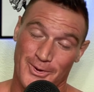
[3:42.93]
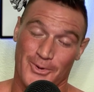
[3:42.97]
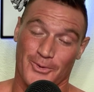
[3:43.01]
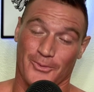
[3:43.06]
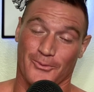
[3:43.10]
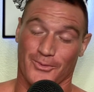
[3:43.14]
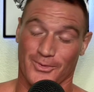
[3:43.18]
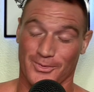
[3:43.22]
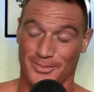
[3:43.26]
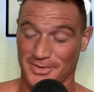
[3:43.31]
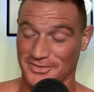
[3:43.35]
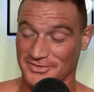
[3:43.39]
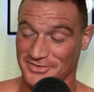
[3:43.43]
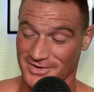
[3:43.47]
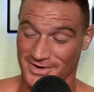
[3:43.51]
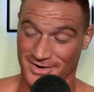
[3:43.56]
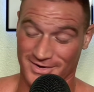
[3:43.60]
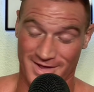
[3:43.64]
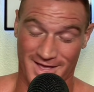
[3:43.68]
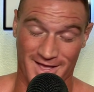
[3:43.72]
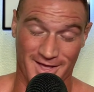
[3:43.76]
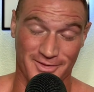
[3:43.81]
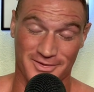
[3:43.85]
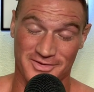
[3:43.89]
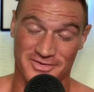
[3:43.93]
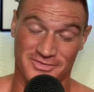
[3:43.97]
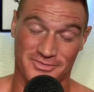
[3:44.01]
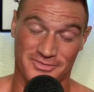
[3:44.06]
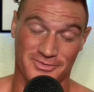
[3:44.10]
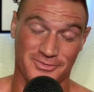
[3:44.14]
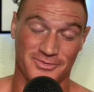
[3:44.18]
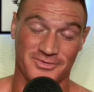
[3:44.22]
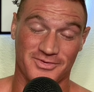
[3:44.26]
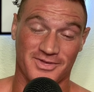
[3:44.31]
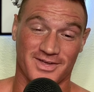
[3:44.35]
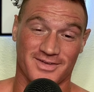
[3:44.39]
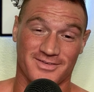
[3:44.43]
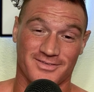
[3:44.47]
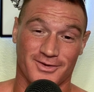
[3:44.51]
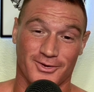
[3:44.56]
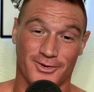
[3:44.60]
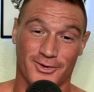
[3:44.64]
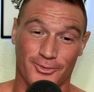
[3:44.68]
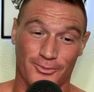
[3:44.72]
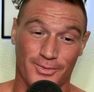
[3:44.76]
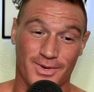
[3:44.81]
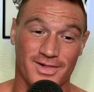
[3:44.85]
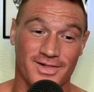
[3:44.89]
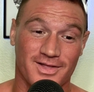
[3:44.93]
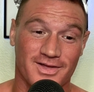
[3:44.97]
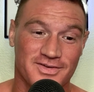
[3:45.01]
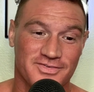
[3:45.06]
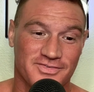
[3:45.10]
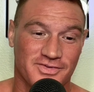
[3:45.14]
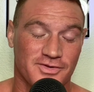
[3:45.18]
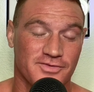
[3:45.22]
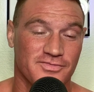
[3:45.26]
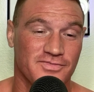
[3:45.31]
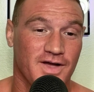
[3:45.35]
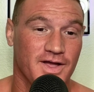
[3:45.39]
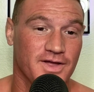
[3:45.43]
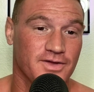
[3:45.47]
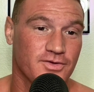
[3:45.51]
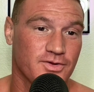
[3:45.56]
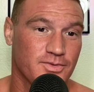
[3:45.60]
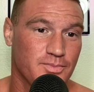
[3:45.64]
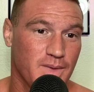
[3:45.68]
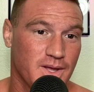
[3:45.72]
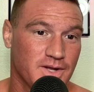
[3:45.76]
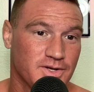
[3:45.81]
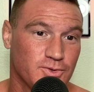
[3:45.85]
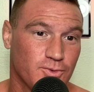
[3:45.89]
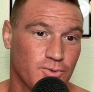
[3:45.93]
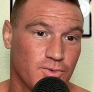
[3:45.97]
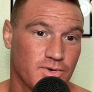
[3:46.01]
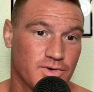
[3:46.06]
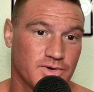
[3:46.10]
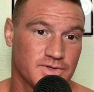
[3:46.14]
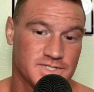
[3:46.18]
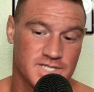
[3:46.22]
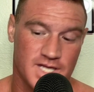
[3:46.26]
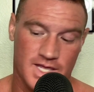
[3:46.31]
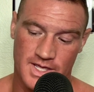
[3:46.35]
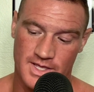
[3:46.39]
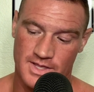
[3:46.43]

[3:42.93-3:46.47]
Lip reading: we're almost there now. This dude's like a gorilla. So you find good mentors.